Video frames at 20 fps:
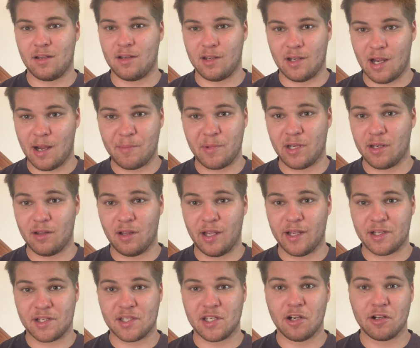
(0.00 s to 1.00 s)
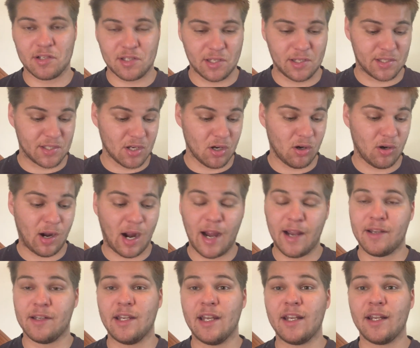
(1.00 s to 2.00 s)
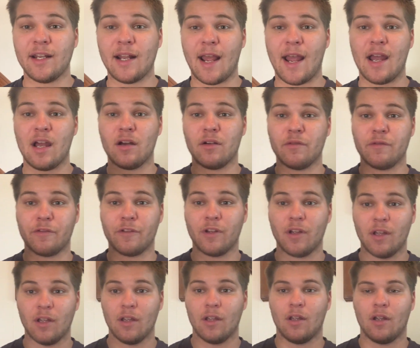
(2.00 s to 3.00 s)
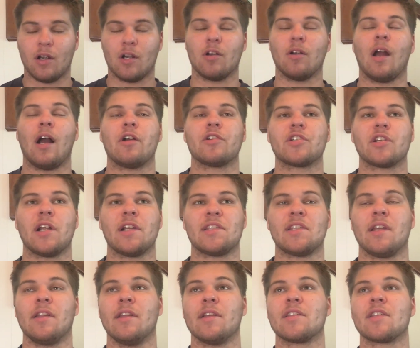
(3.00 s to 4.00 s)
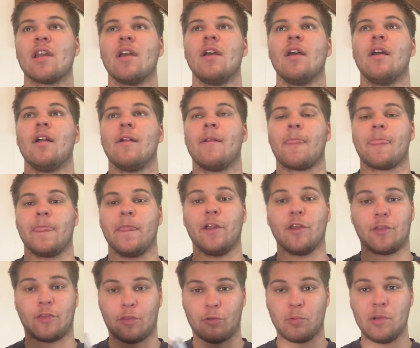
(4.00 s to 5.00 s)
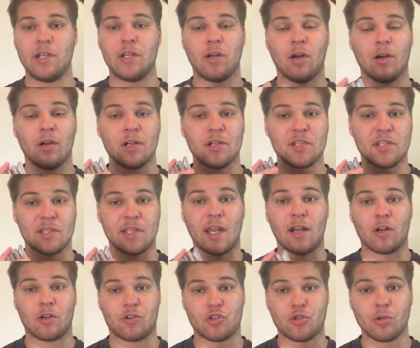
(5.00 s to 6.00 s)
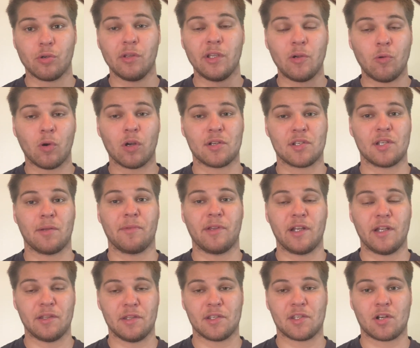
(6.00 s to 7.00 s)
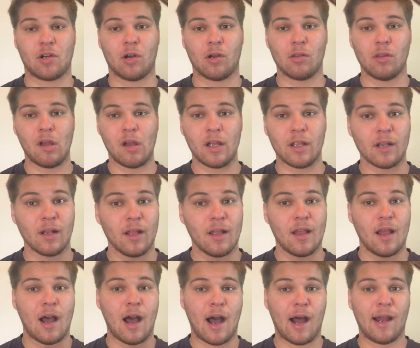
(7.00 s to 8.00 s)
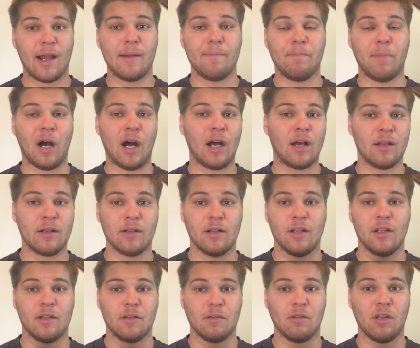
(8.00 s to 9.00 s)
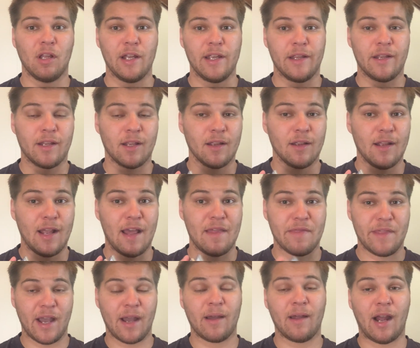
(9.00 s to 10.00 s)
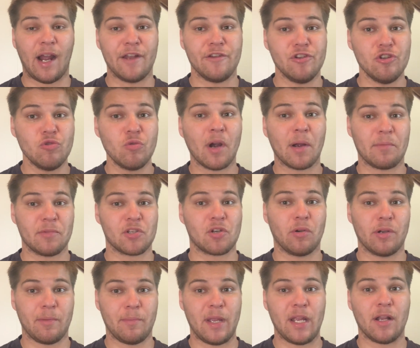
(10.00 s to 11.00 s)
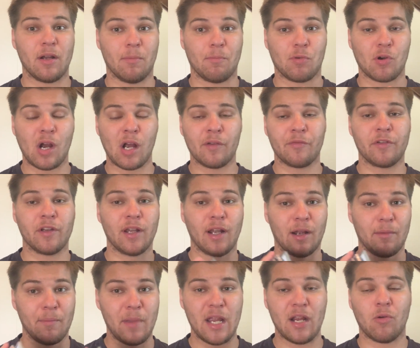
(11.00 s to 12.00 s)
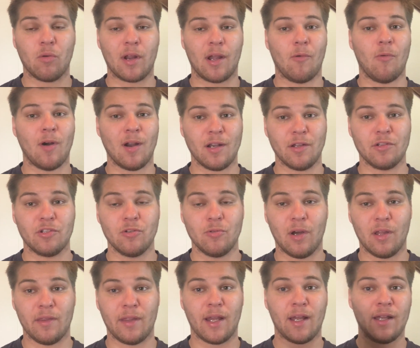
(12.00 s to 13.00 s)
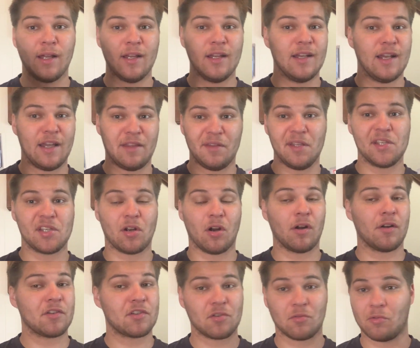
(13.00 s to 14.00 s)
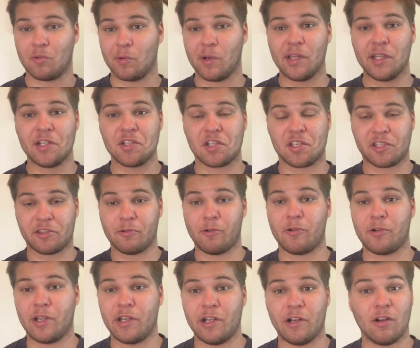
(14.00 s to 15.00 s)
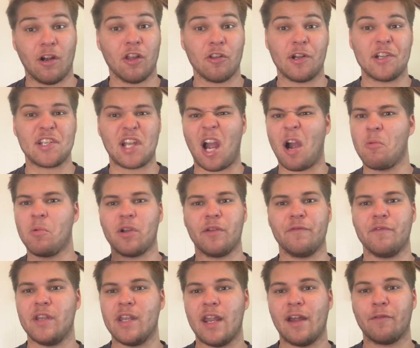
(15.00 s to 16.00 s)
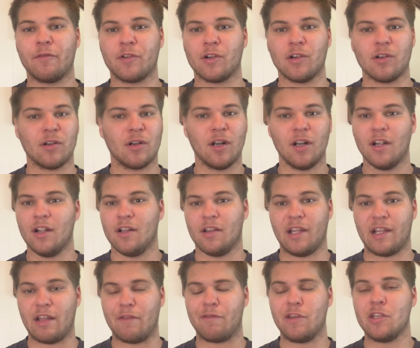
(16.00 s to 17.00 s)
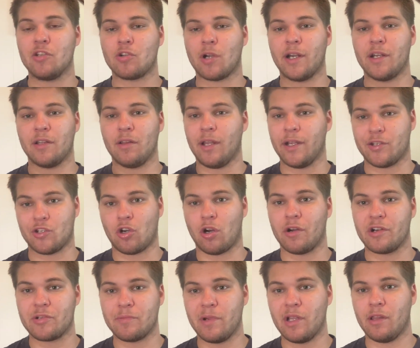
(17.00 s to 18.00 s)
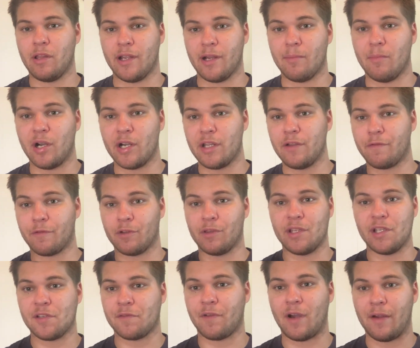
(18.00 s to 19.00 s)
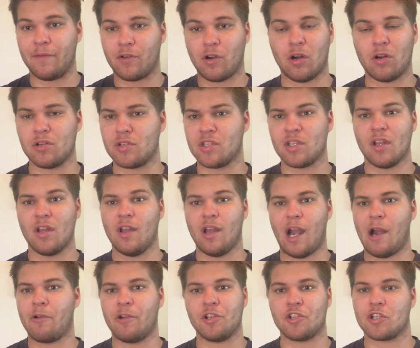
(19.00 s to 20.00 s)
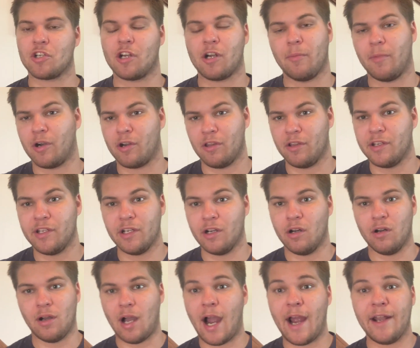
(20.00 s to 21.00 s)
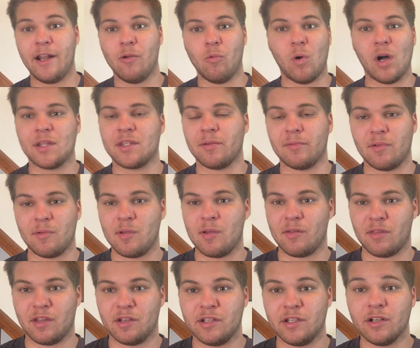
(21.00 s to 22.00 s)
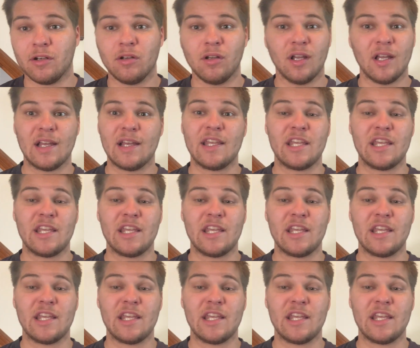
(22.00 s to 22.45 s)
I mean, like seriously. So I didn't have, or how should I say this? The 3 cards that are truly worth something in this card lot, I bought like, and that I knew I was going to make a profit, make what I wanted to on that. And these cards really just thrown in here. Otherwise, I would have never, like if he tried to like charge me like money for these 5 cards, I would have just took them out of the deal. I didn't want them to be in the deal.